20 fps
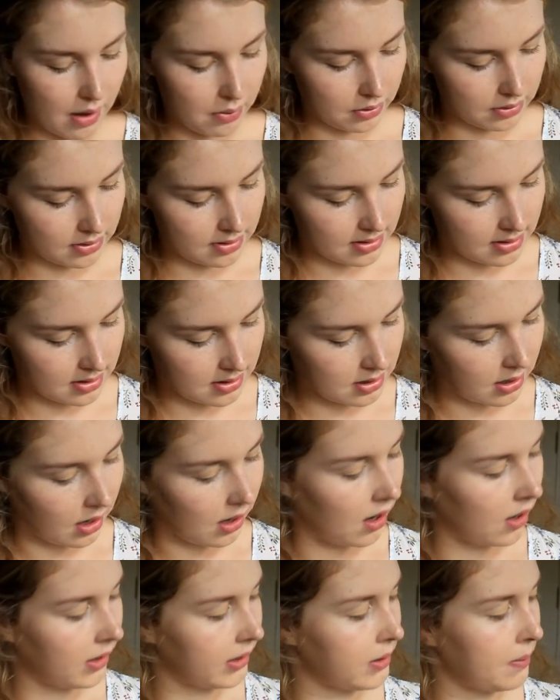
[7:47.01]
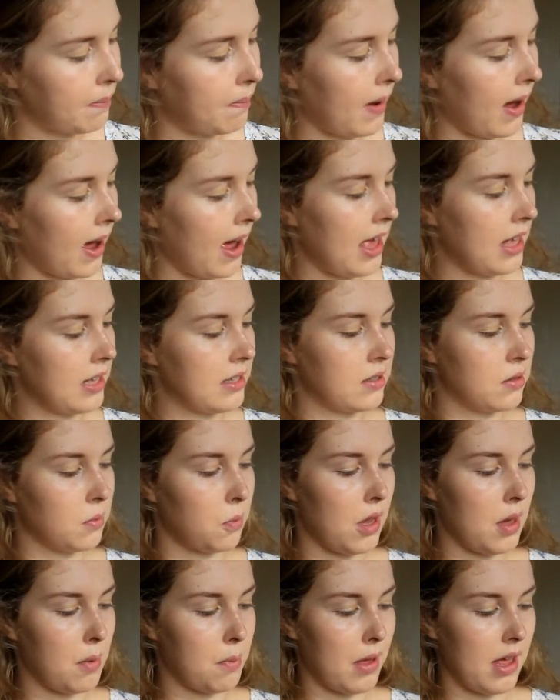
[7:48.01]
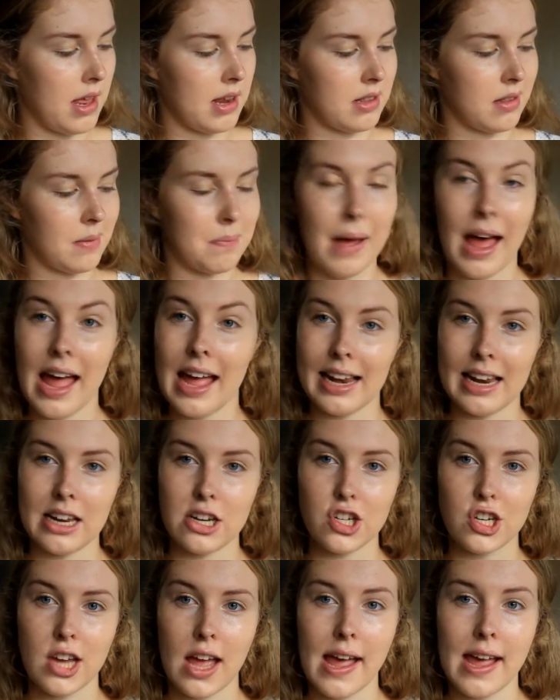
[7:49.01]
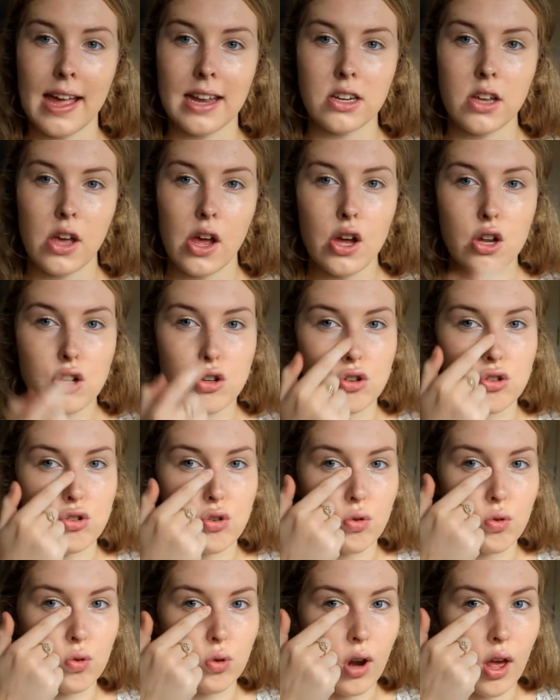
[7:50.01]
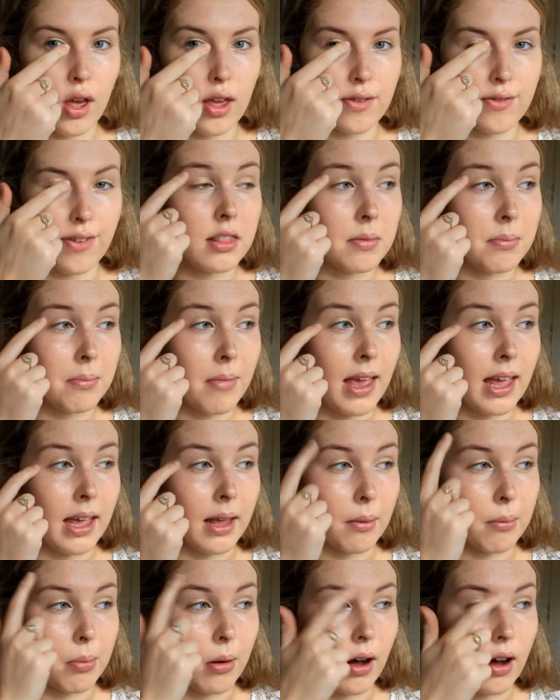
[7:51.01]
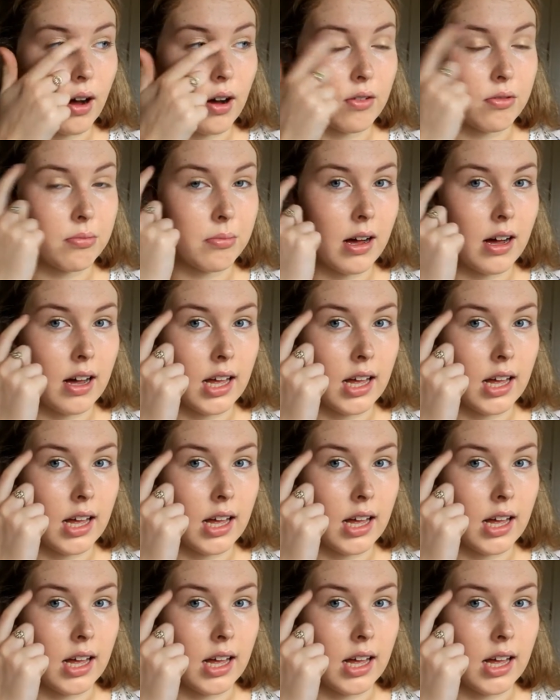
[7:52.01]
I will start by sweeping the palest shade just all over the main part of my